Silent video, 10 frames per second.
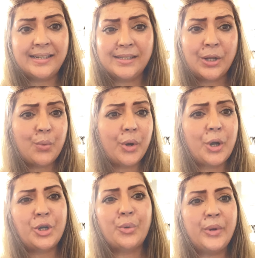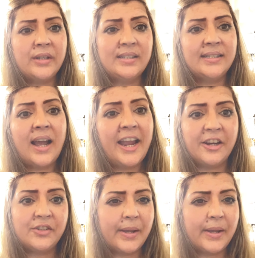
It's going to work on your wheels and tires.